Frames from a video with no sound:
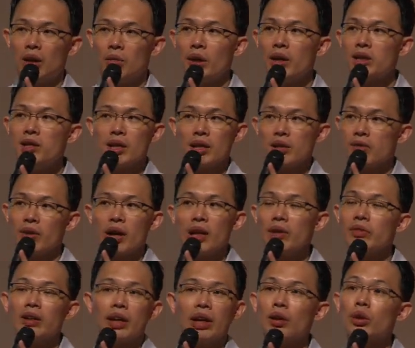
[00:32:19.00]

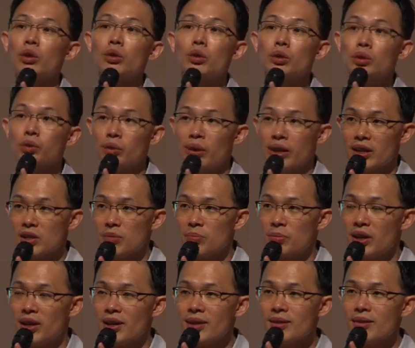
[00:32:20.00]
165 cannot go to
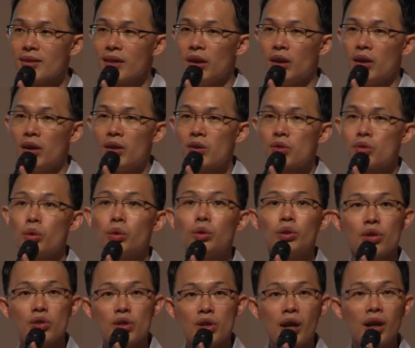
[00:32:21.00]
Express, so
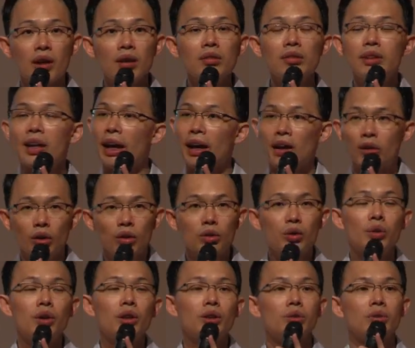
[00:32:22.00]
your child
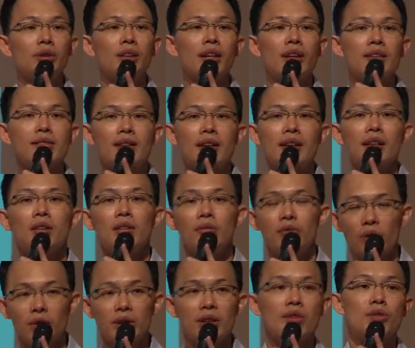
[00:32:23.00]
cannot go into
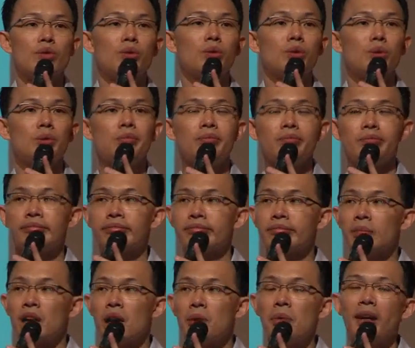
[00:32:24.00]
DSA for this school.
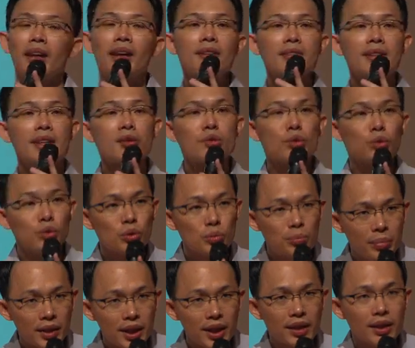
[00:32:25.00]
But let's say school
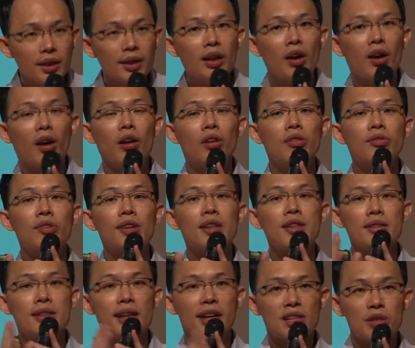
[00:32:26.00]
B
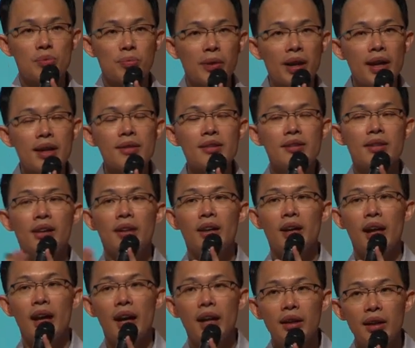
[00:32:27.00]
offers Express,
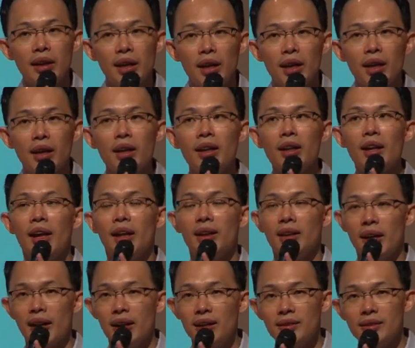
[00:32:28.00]
NA,
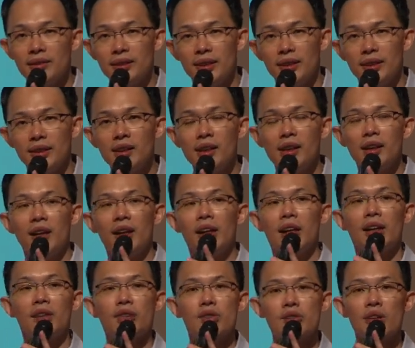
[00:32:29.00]
and NT,
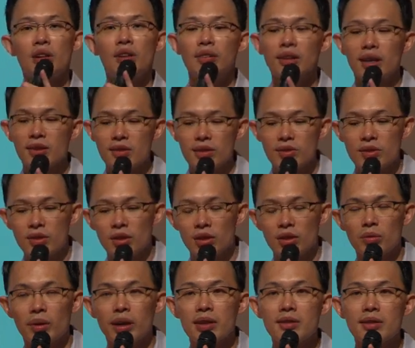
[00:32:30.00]
and your child gets a
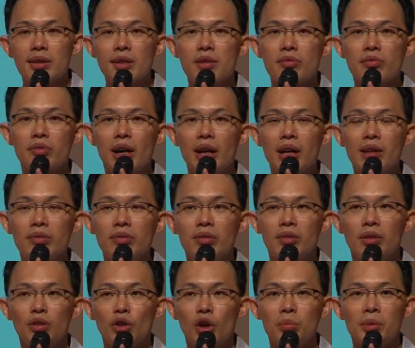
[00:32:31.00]
score of 165,
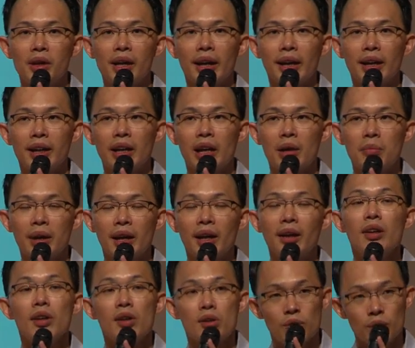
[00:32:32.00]
normal
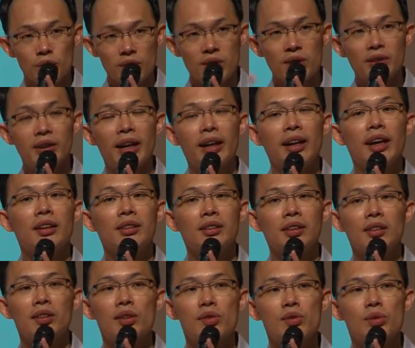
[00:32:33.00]
academic, so still can
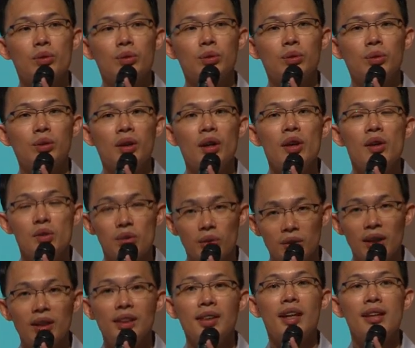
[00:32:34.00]
enter the school.
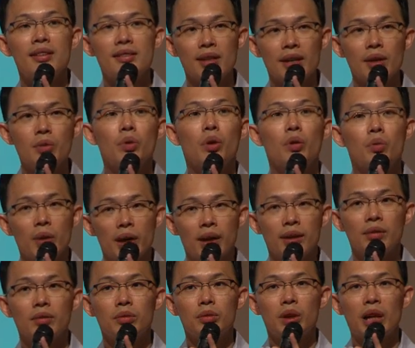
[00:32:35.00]
So the DSA will
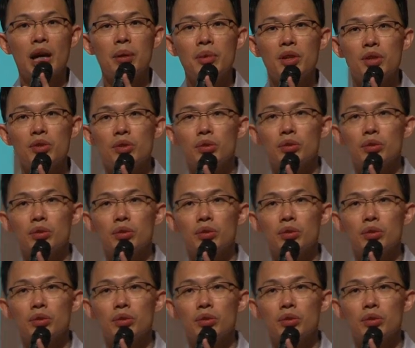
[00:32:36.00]
work, will come